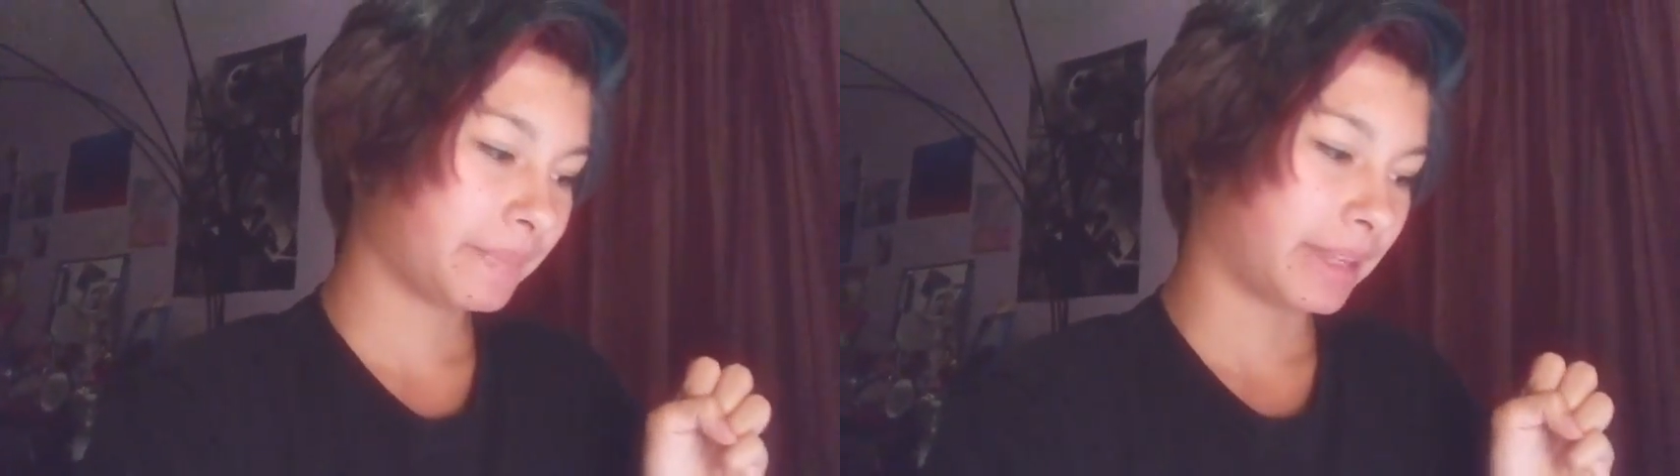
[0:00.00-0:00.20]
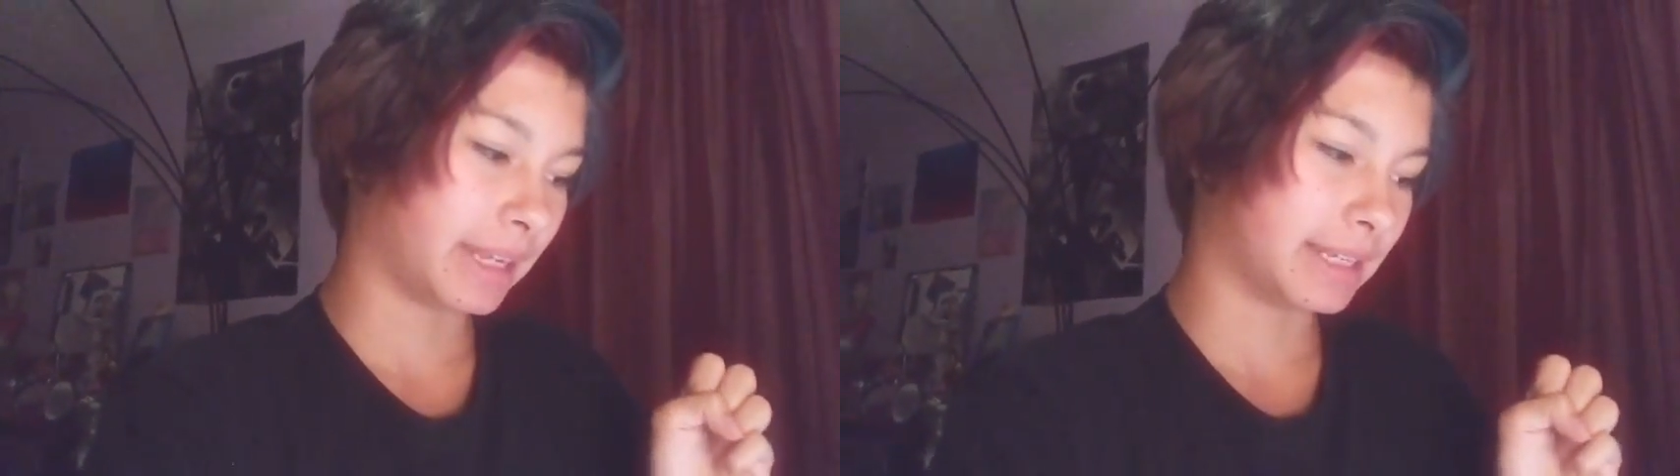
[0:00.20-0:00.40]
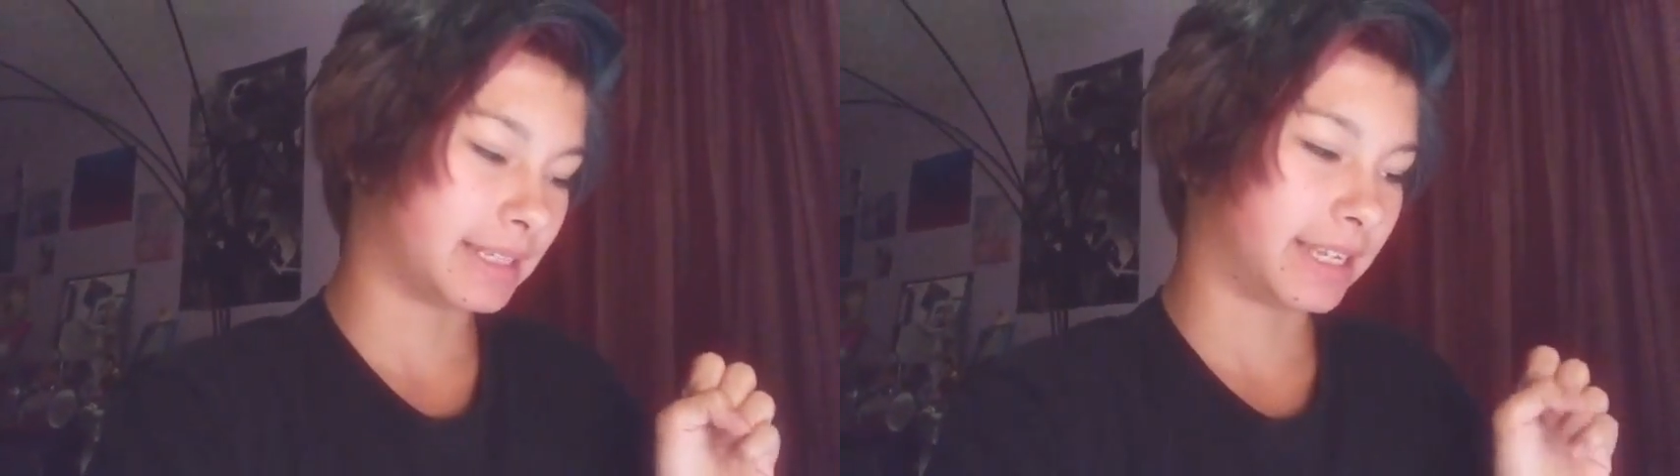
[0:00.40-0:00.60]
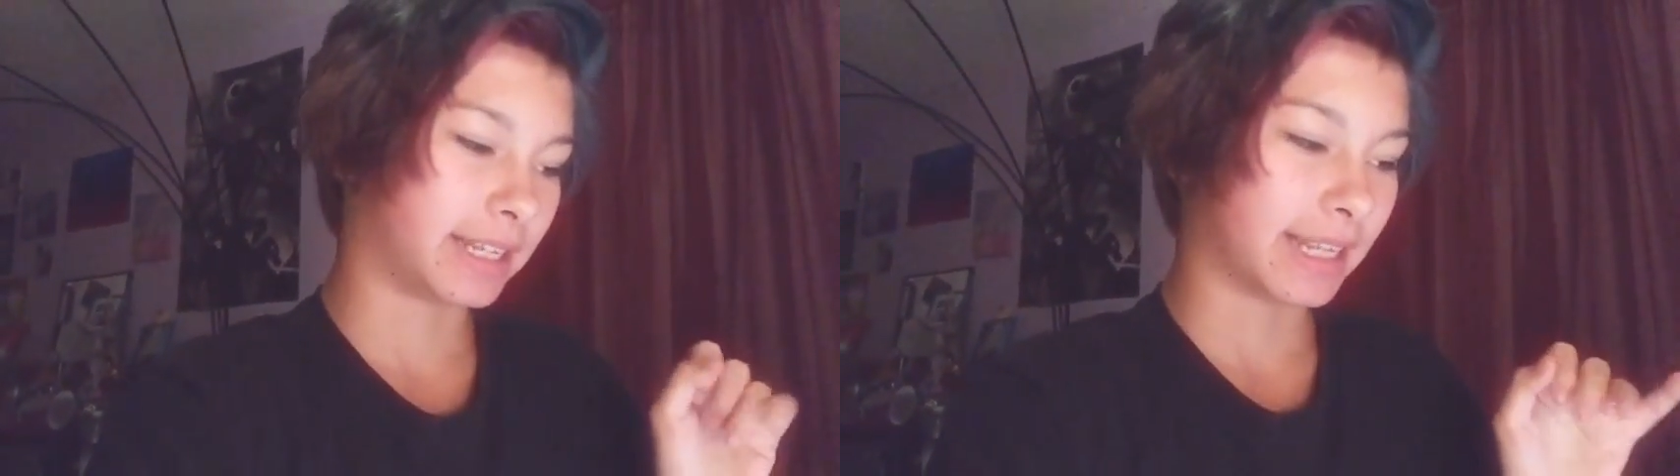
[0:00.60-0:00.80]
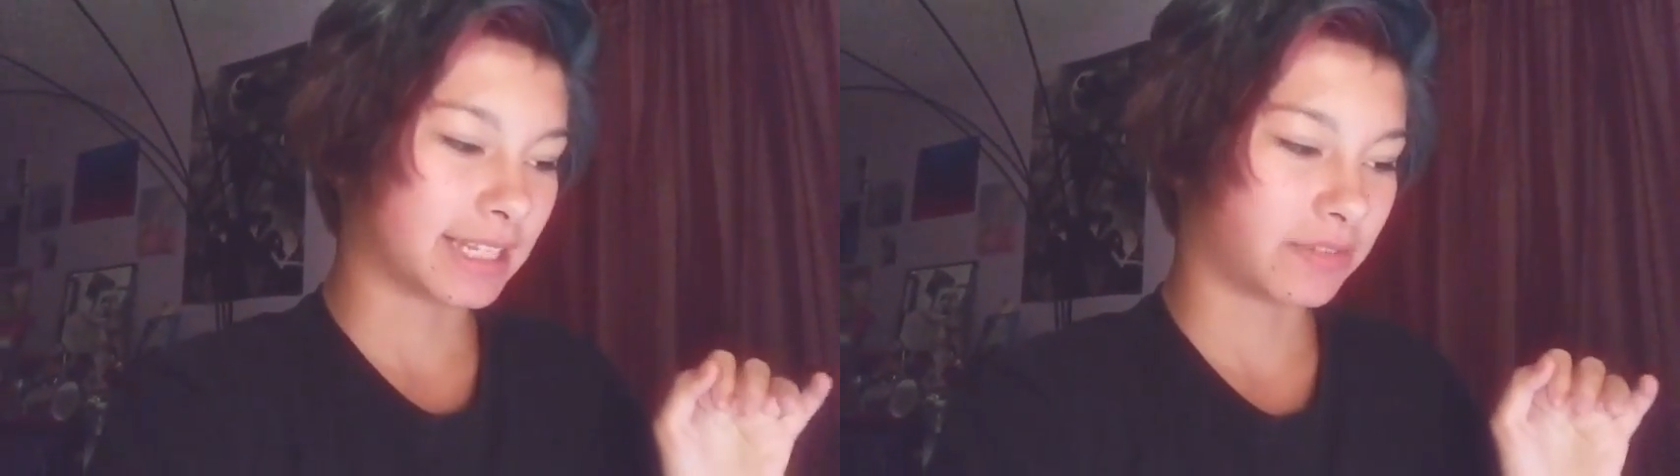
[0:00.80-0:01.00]
is the
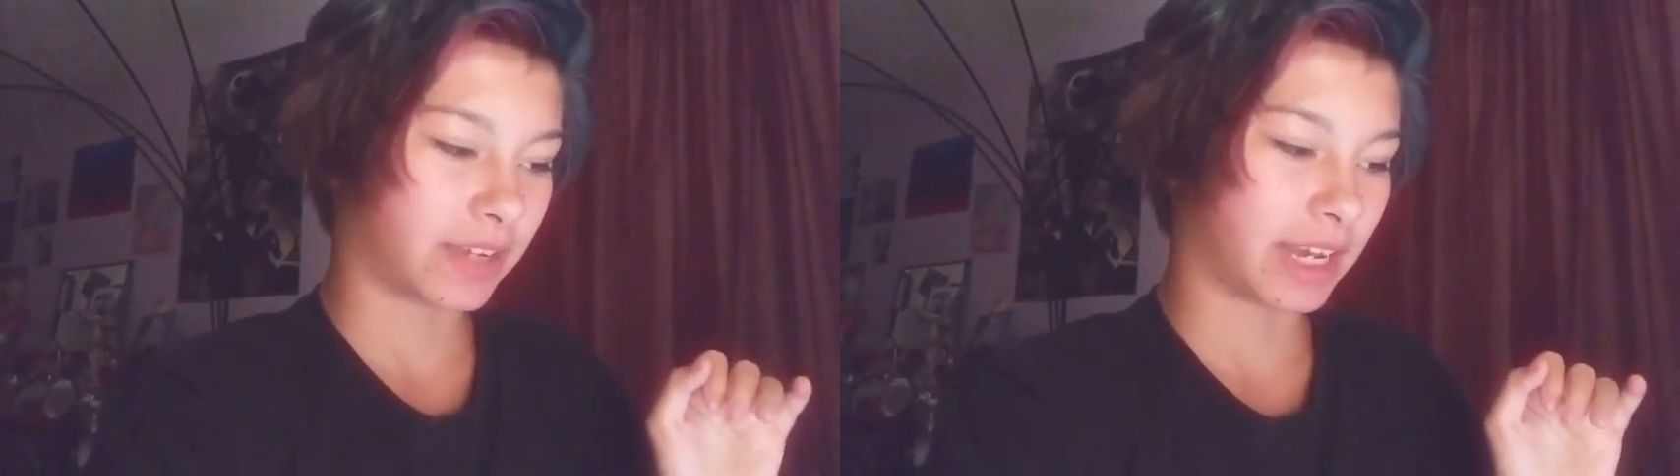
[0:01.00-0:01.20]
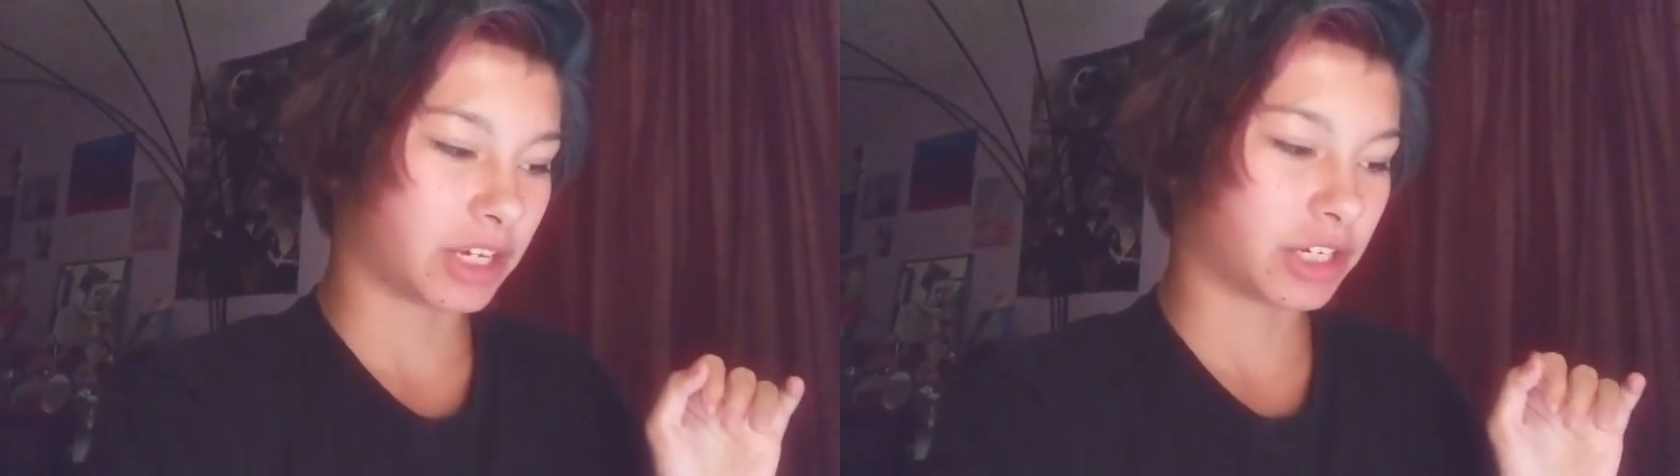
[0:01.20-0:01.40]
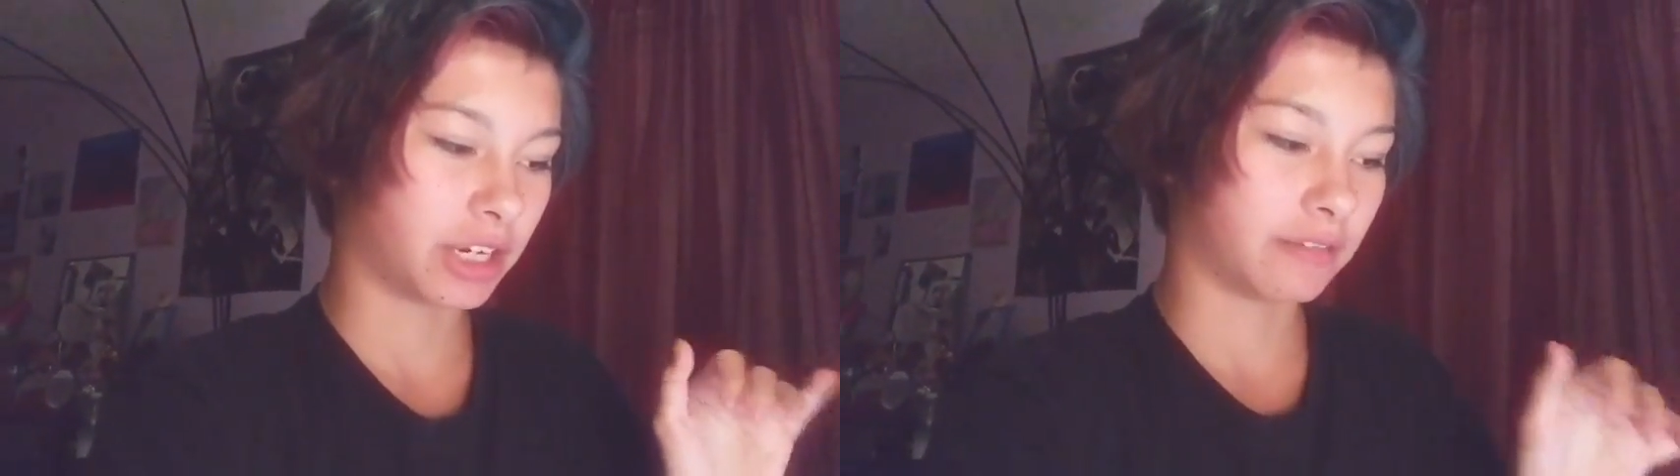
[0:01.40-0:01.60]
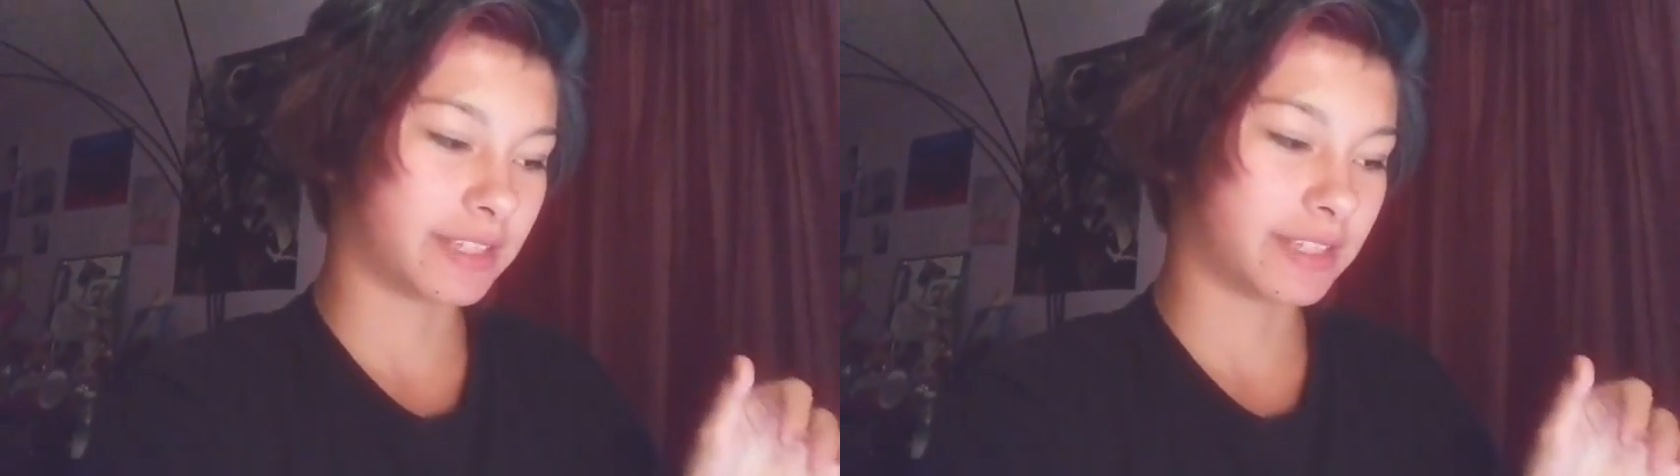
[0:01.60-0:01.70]
classification of